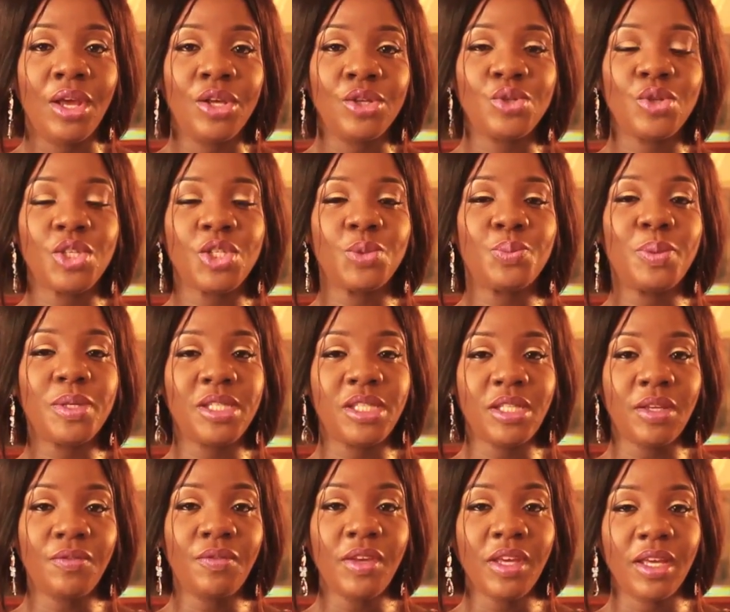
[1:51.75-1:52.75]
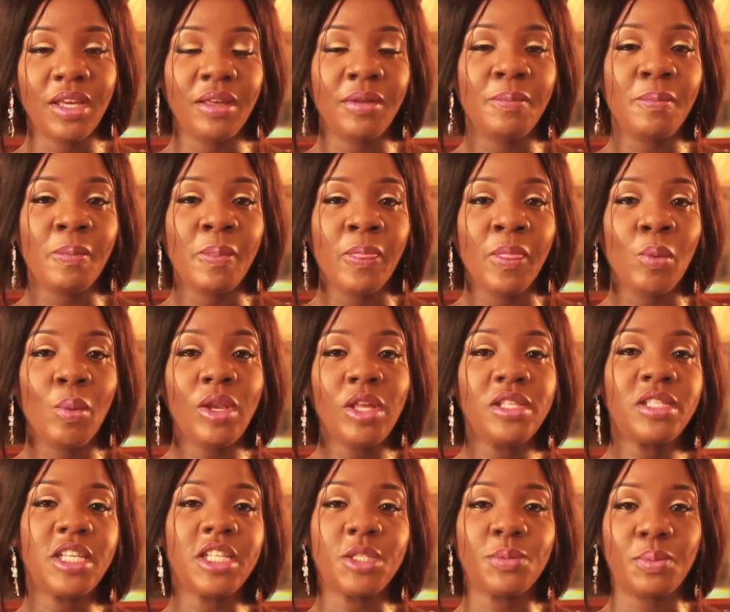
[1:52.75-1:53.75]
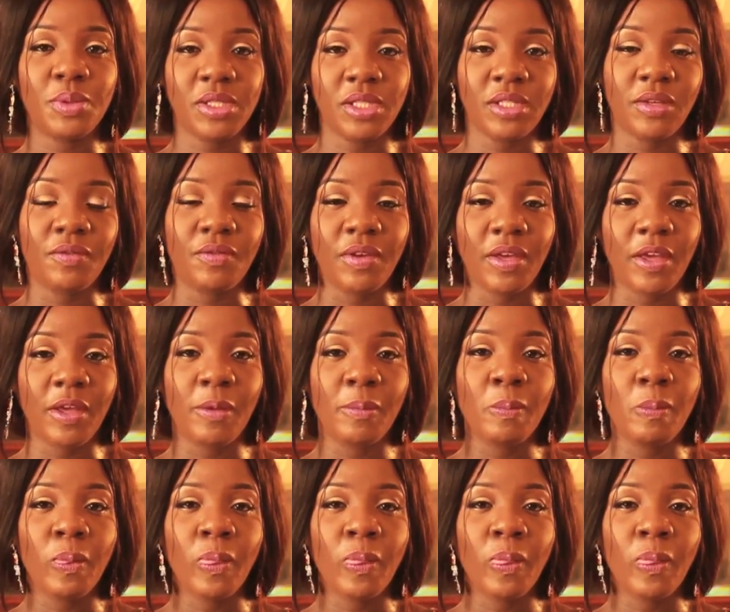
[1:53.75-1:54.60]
So specific, when you say specific,